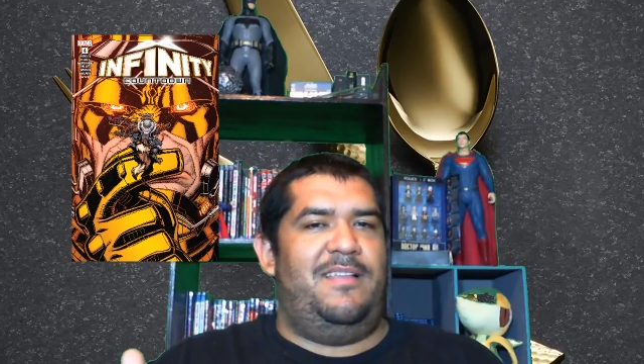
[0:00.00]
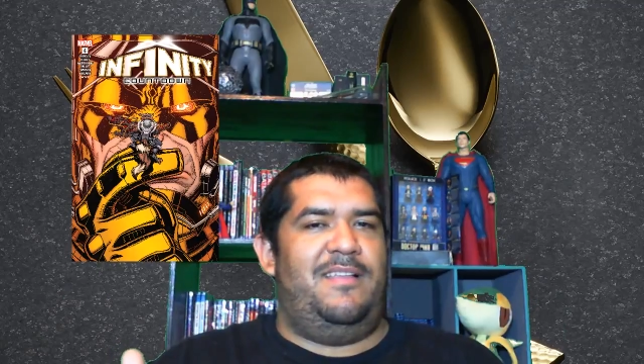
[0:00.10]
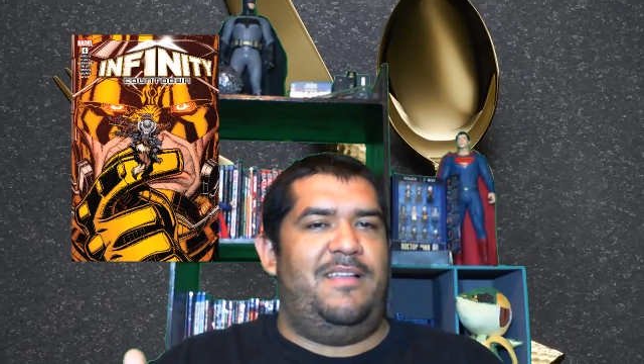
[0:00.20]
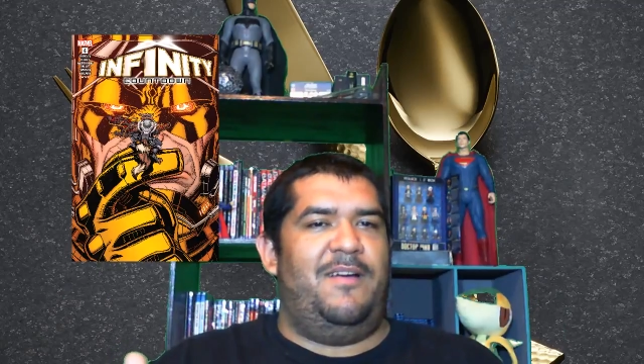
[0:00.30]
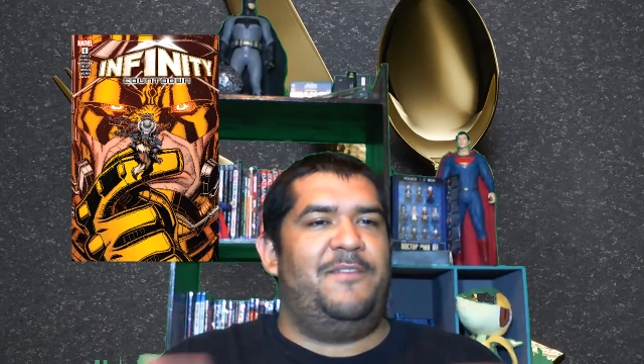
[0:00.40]

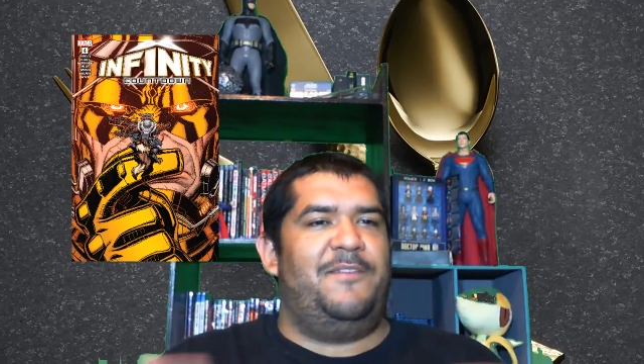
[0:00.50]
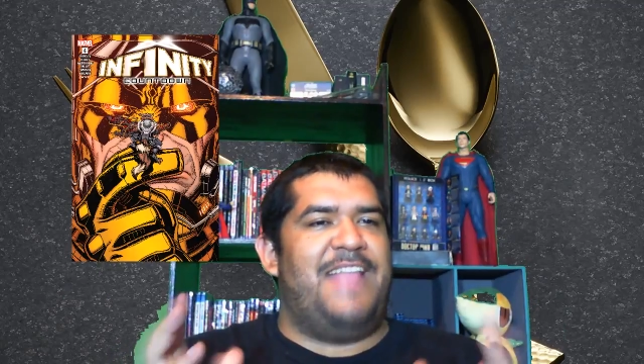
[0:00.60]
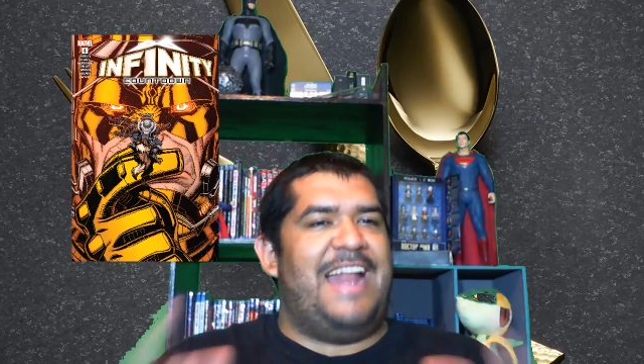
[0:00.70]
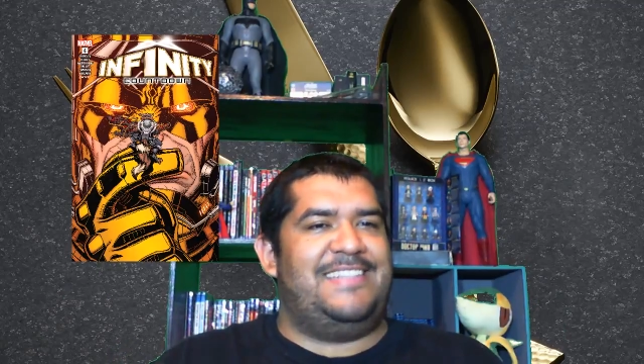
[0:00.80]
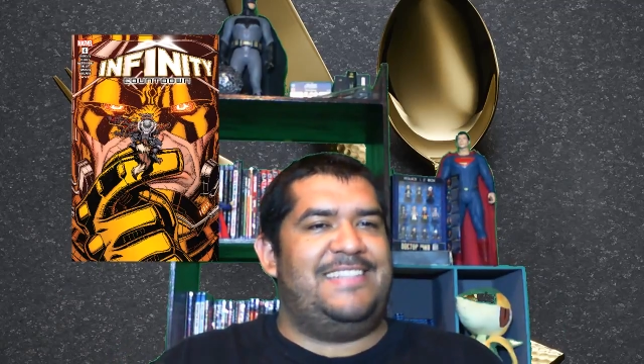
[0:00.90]
of
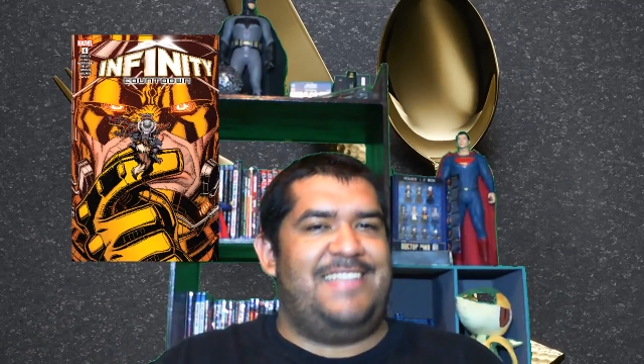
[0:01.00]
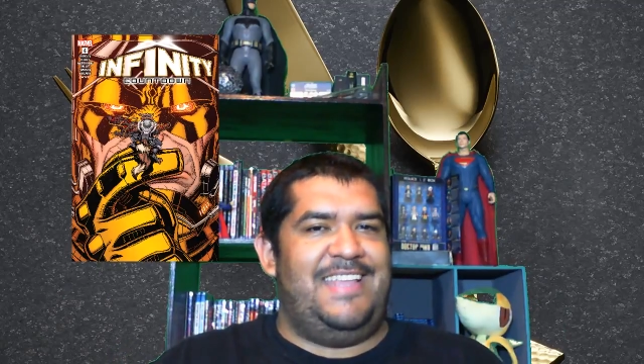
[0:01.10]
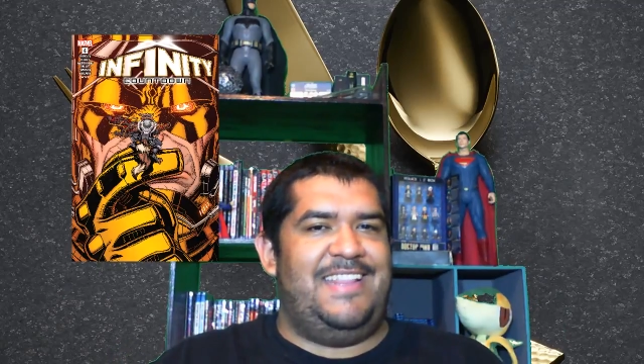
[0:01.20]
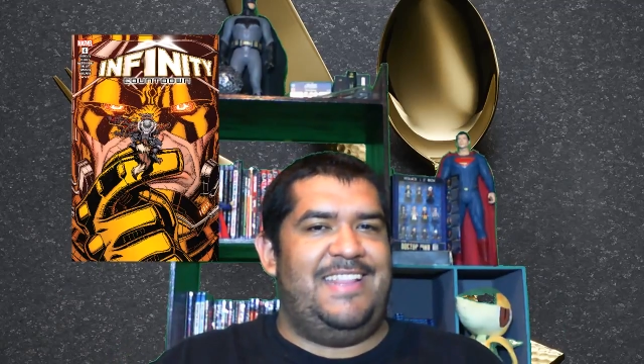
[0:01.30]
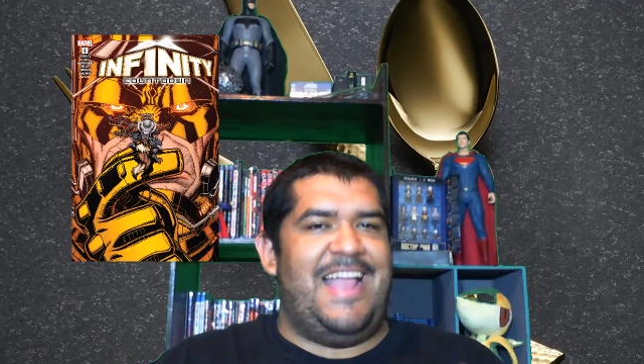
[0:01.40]
that
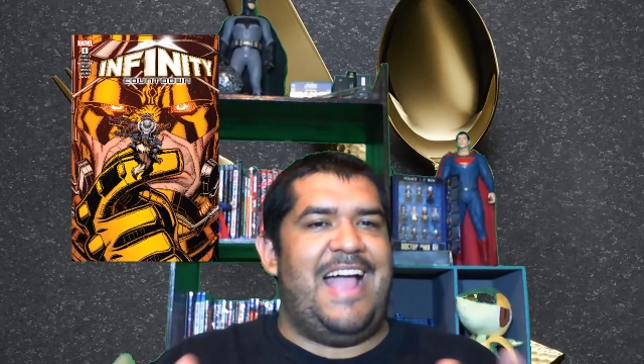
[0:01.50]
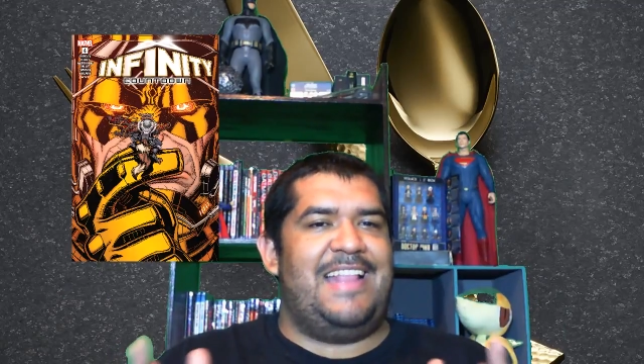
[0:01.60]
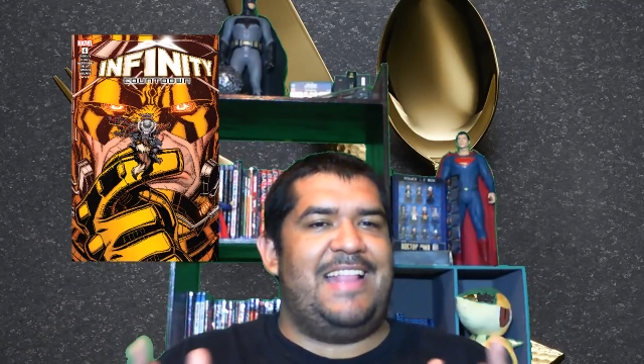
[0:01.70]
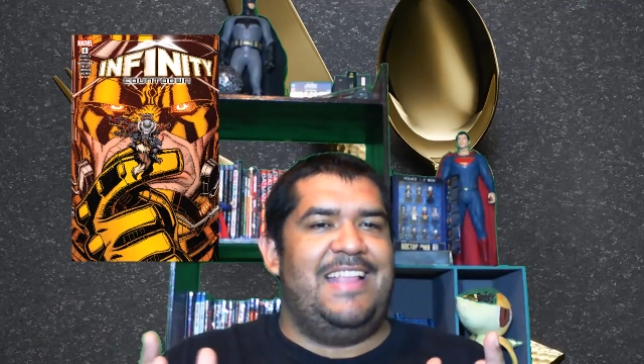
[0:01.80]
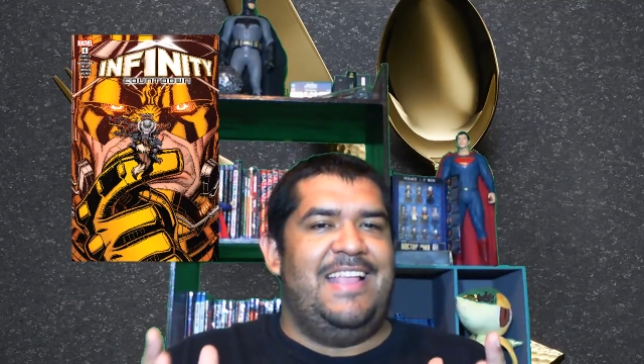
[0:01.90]
scene
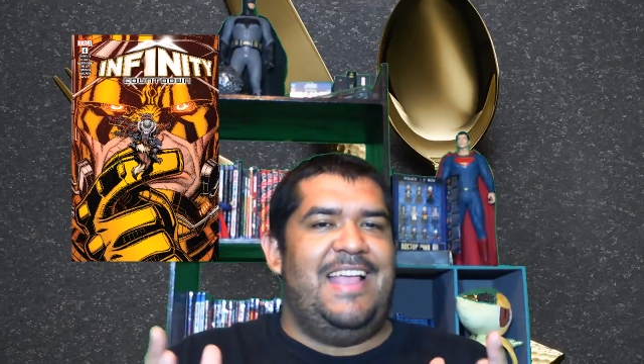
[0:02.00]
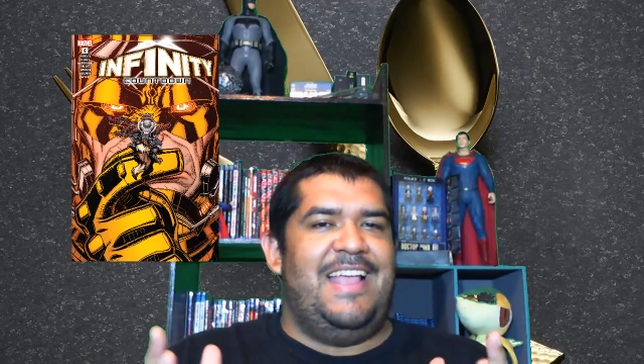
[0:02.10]
that